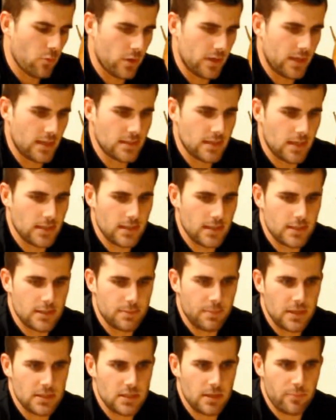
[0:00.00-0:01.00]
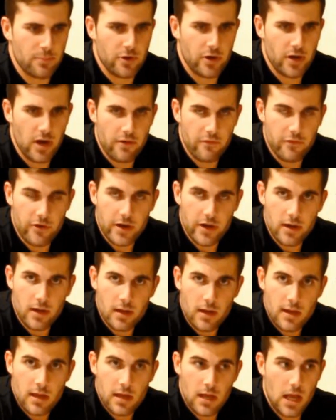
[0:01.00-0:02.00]
what this does, it speeds up recovery,
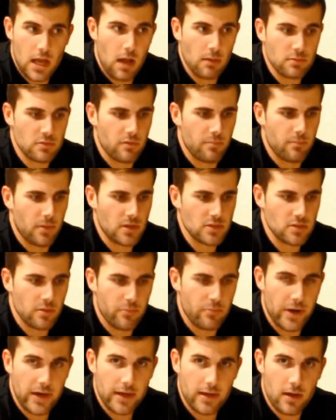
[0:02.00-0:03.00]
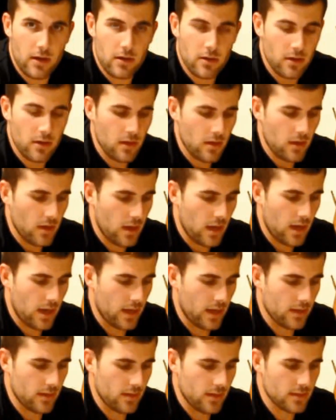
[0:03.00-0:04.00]
helps with muscle breakdown,
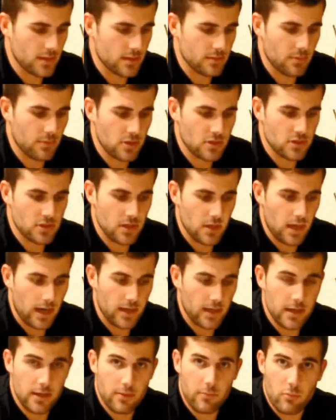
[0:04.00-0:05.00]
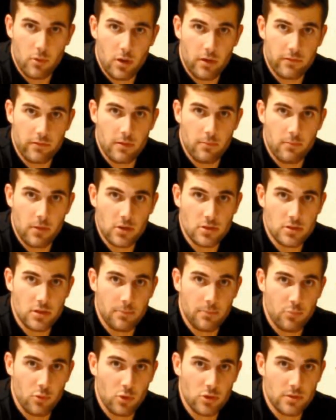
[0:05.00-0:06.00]
and this is most likely one of the most
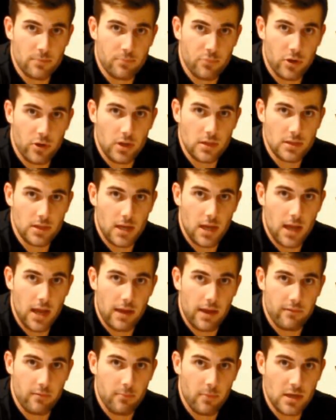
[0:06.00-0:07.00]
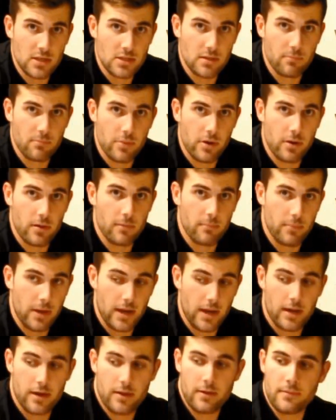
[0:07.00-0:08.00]
important products that I have in my gym bag.